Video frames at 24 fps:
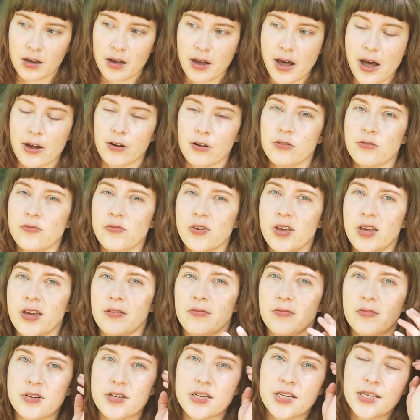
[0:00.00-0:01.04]
out of
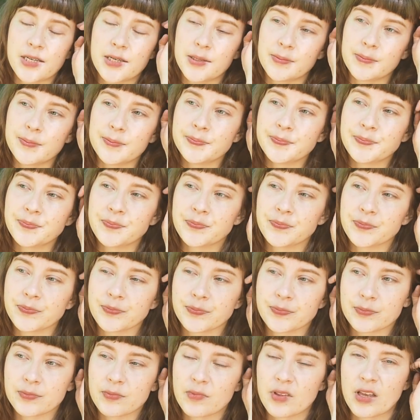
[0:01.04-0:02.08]
every
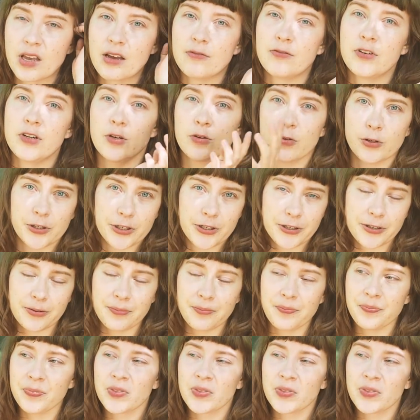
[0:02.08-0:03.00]
order.